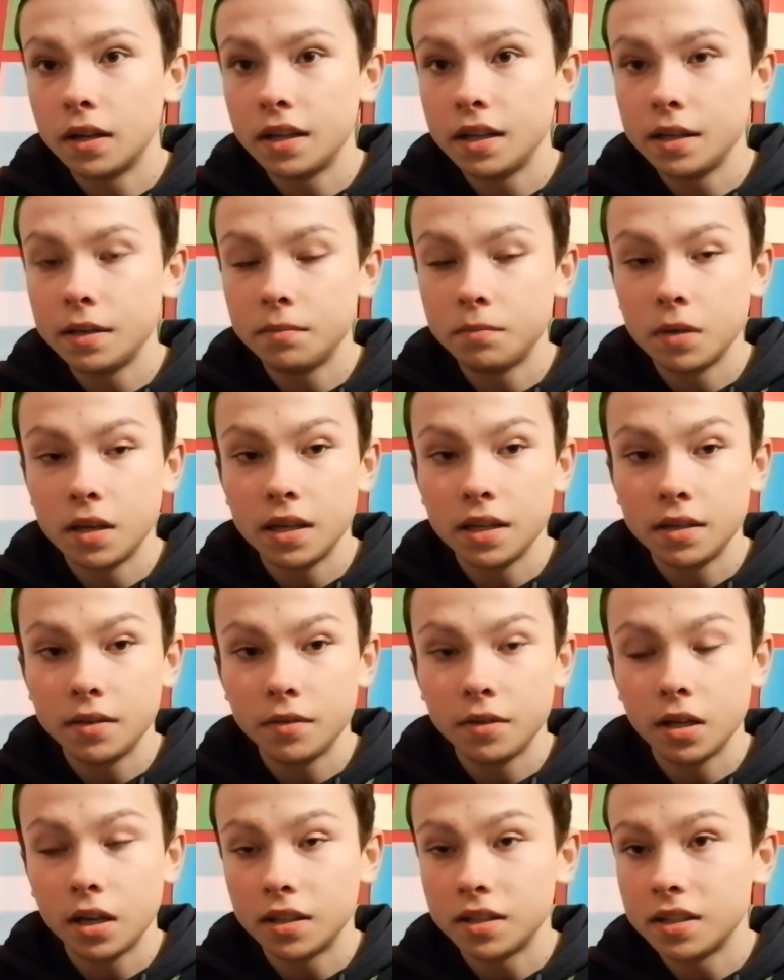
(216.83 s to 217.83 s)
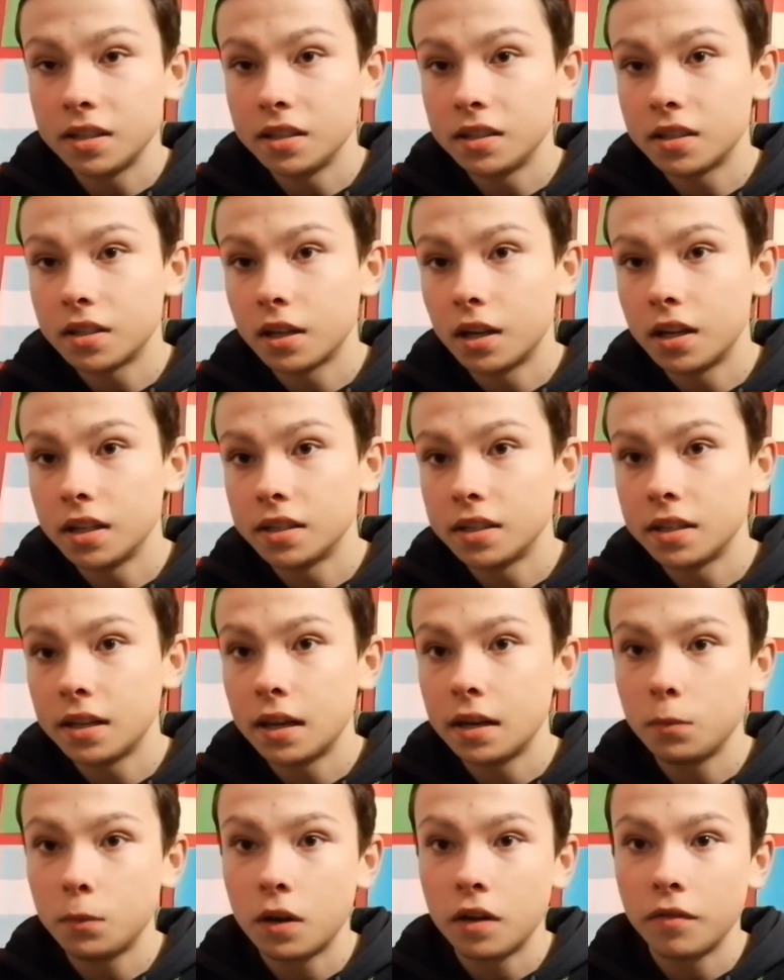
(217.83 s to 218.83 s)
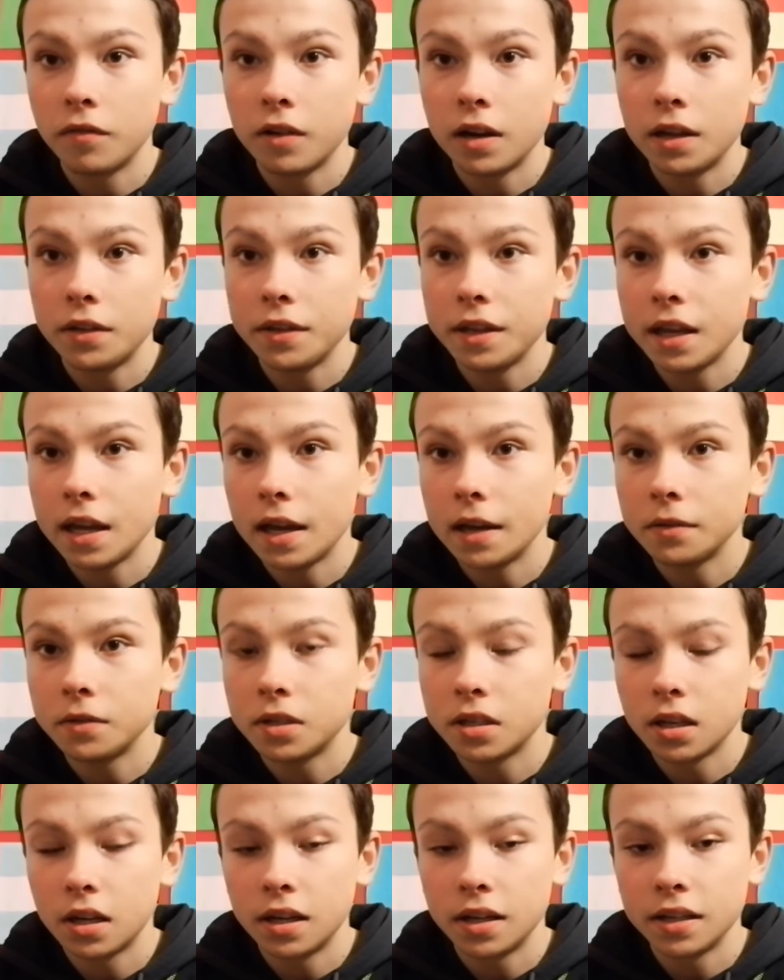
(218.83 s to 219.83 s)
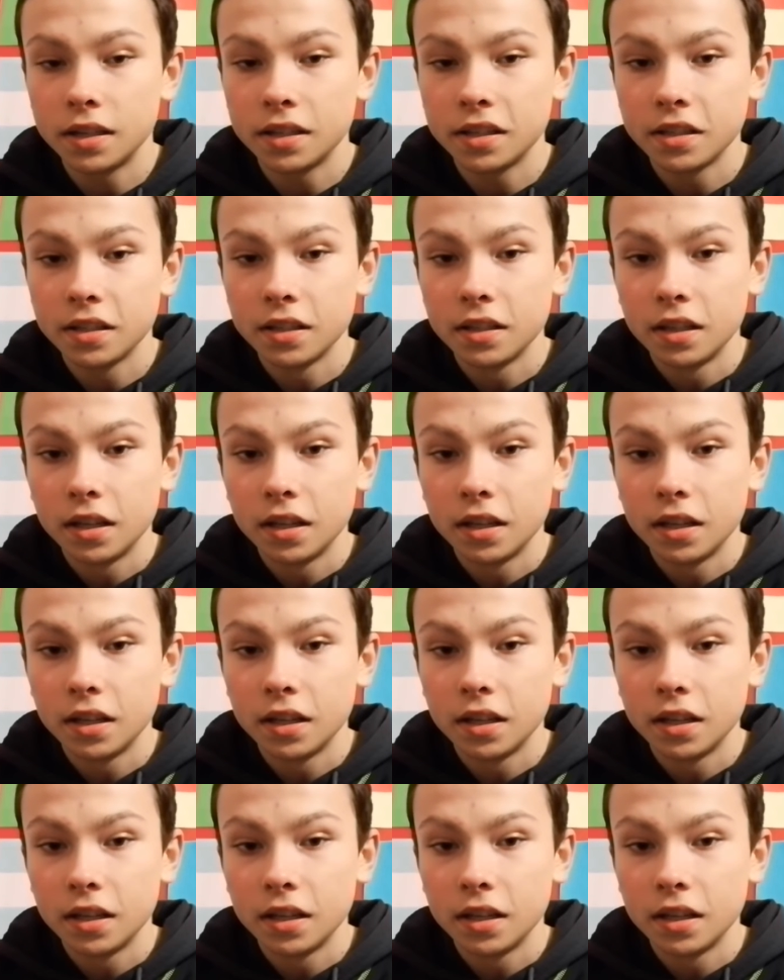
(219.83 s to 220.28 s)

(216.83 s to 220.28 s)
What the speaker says: He cut inside and then he went round the outside